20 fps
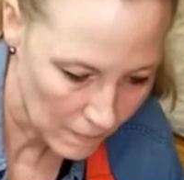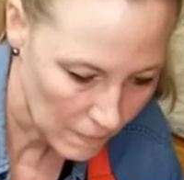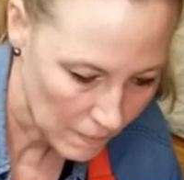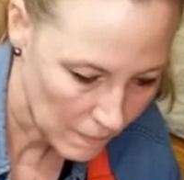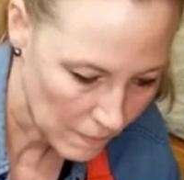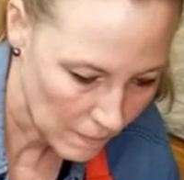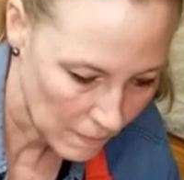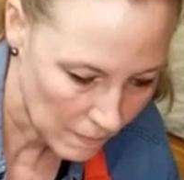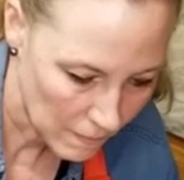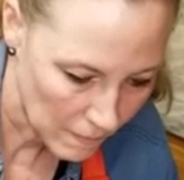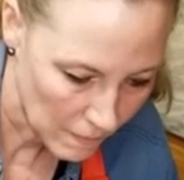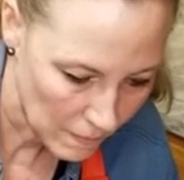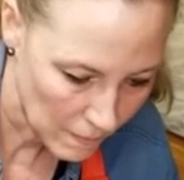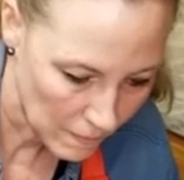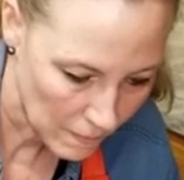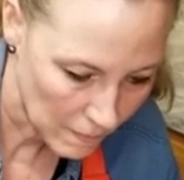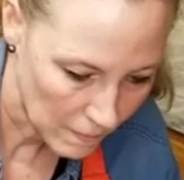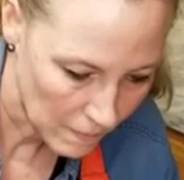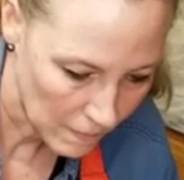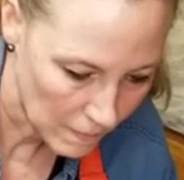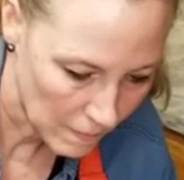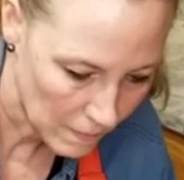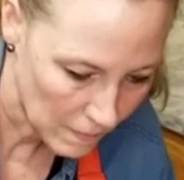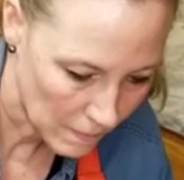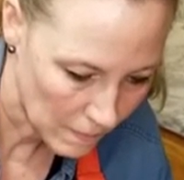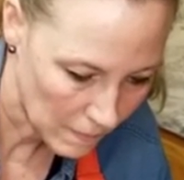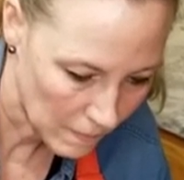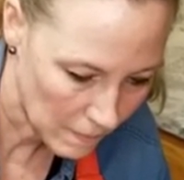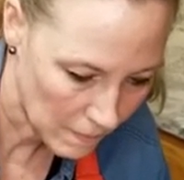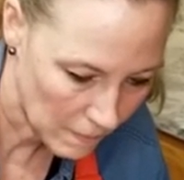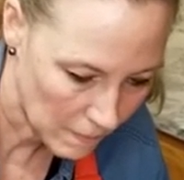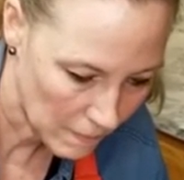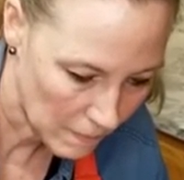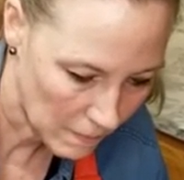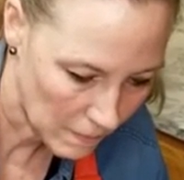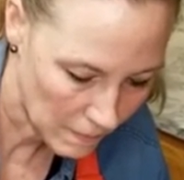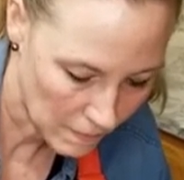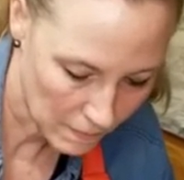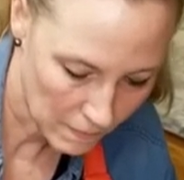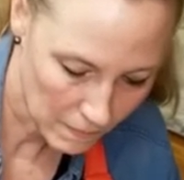
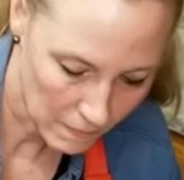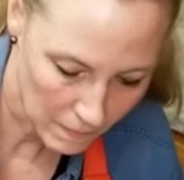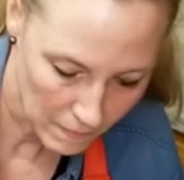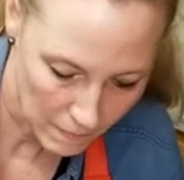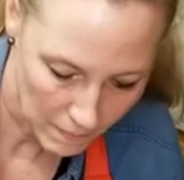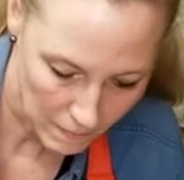No one is speaking in this clip.